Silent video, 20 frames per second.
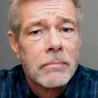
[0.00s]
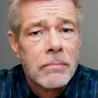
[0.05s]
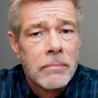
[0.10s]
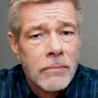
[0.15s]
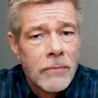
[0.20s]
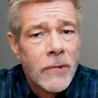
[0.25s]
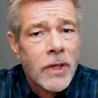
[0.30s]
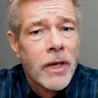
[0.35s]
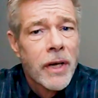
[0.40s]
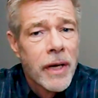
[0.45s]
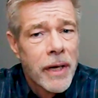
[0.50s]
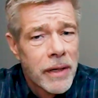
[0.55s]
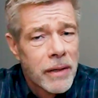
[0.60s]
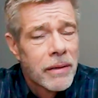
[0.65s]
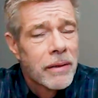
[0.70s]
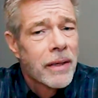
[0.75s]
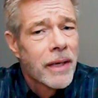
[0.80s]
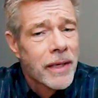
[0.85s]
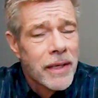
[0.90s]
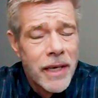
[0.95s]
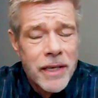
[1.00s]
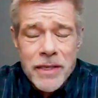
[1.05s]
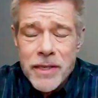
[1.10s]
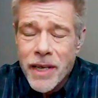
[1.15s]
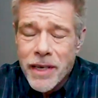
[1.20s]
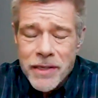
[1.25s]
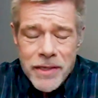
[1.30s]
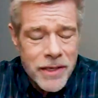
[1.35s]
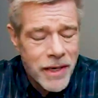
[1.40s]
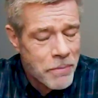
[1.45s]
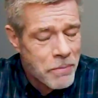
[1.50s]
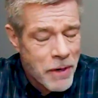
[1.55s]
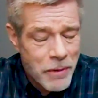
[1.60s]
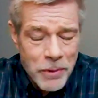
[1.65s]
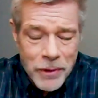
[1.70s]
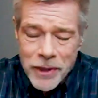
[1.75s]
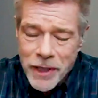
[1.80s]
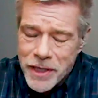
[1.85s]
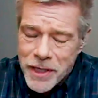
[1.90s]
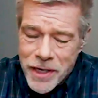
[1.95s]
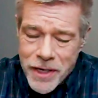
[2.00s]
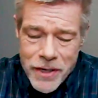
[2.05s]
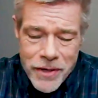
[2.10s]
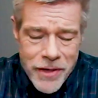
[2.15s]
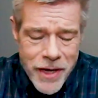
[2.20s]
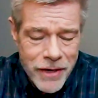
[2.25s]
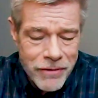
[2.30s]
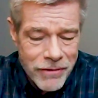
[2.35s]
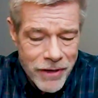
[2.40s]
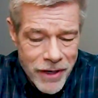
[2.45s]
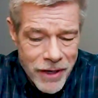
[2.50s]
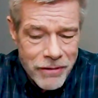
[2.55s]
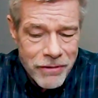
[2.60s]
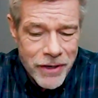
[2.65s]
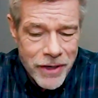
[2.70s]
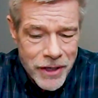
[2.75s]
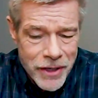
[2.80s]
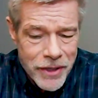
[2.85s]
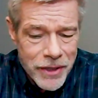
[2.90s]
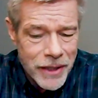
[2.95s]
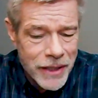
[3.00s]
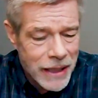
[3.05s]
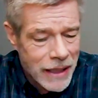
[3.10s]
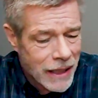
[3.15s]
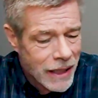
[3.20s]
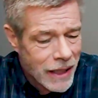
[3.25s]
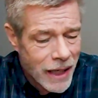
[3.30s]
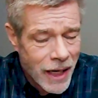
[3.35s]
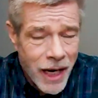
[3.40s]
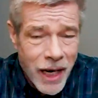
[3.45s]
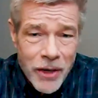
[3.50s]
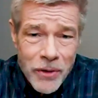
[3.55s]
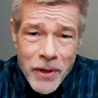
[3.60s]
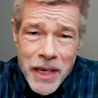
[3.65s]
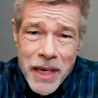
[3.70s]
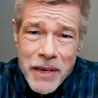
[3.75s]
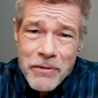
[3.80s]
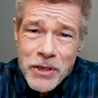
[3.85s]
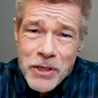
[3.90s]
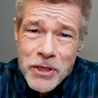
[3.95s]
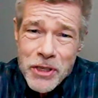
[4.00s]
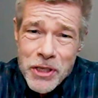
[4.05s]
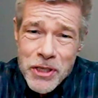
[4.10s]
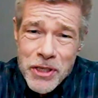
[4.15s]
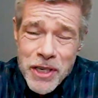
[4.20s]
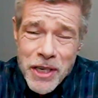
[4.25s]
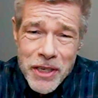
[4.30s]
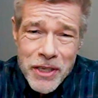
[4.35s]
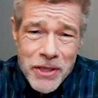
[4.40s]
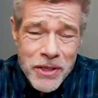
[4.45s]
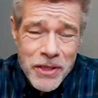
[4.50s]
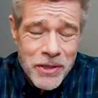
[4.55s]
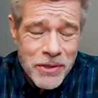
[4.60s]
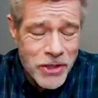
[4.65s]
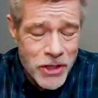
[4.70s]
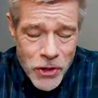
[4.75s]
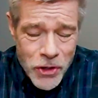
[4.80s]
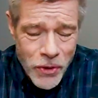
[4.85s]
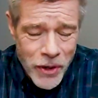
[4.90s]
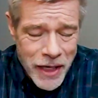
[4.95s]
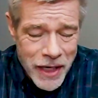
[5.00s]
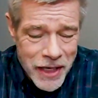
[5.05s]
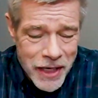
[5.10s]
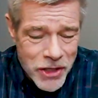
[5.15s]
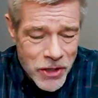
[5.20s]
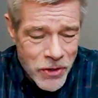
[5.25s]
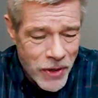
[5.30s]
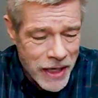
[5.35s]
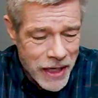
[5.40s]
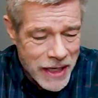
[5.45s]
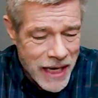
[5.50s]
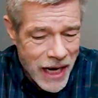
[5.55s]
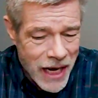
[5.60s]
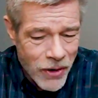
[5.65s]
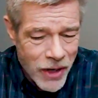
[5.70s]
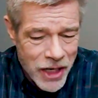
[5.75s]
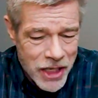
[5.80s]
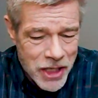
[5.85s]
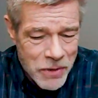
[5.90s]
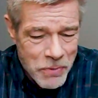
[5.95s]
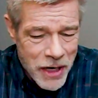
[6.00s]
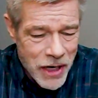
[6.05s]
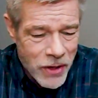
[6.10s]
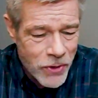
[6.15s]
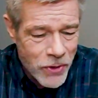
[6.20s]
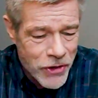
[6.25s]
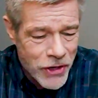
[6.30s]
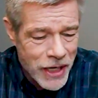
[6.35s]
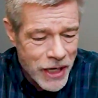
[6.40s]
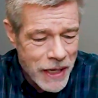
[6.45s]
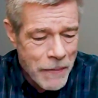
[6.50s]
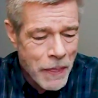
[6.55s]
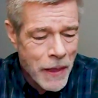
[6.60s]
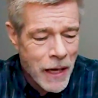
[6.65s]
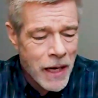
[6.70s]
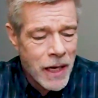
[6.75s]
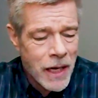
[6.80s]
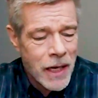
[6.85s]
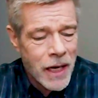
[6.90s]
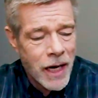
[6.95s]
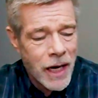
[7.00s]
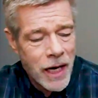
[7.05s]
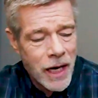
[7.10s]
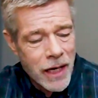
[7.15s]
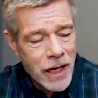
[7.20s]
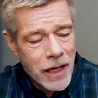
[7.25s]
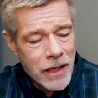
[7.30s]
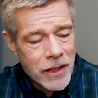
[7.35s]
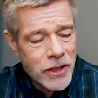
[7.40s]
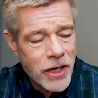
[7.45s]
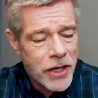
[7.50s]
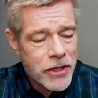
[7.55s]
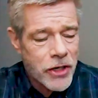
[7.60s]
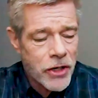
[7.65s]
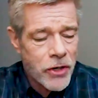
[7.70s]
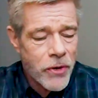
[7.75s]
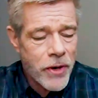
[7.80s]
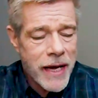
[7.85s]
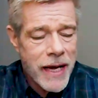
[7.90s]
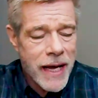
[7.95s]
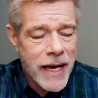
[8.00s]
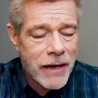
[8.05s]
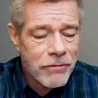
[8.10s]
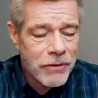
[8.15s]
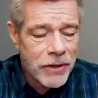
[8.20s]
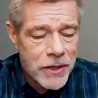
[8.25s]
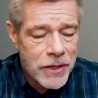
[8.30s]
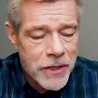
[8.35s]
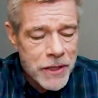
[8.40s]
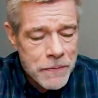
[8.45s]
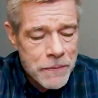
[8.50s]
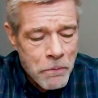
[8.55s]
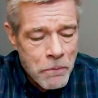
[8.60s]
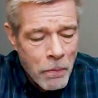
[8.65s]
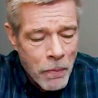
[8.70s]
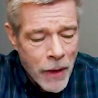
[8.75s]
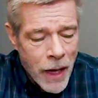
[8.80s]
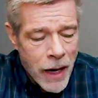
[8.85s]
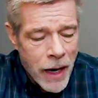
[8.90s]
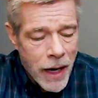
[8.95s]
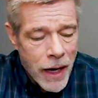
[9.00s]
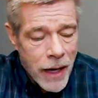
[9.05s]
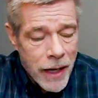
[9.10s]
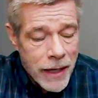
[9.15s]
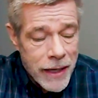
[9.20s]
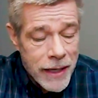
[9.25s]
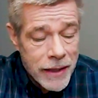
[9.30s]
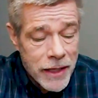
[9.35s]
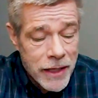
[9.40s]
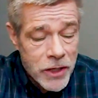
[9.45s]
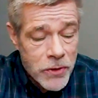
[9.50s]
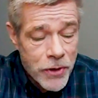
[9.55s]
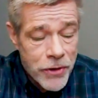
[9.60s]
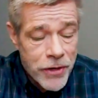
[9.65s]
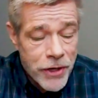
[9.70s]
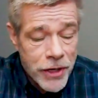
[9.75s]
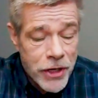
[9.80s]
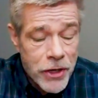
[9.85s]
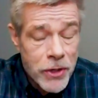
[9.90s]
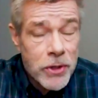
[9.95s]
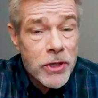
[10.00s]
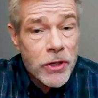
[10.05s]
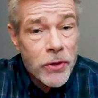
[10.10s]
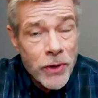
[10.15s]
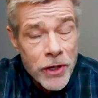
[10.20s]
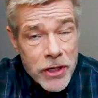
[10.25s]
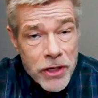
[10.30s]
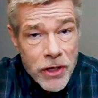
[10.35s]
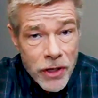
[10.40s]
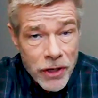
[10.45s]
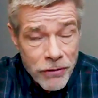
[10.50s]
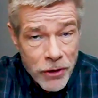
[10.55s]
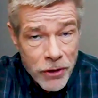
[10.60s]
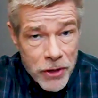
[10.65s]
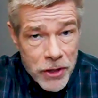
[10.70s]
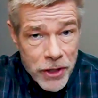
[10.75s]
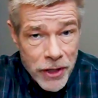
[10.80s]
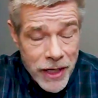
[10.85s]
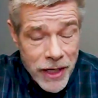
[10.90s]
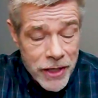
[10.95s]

Okay, that's people need to hear that. Very, very good. All right, if you're just joining us right now, speaking with Dr. Craig Evans. Again, he's with Houston Christian University.